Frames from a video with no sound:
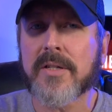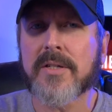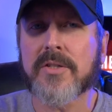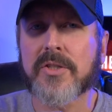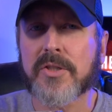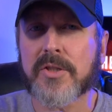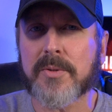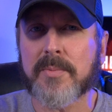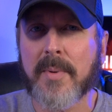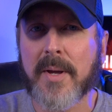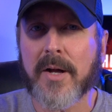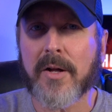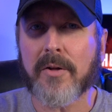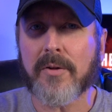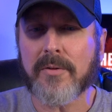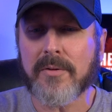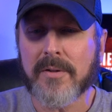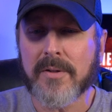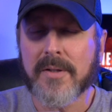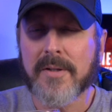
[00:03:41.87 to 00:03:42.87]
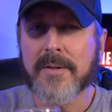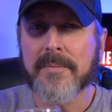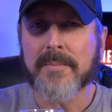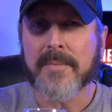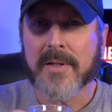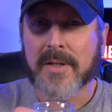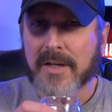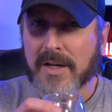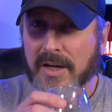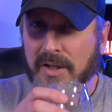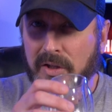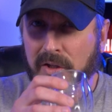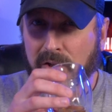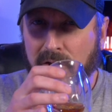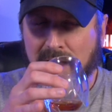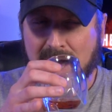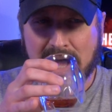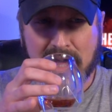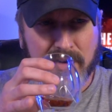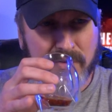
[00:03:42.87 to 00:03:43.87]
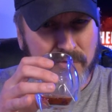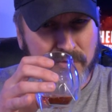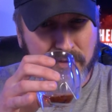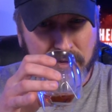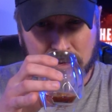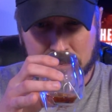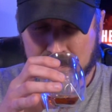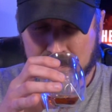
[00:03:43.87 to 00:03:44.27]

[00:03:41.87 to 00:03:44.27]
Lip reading: smell. A lot of,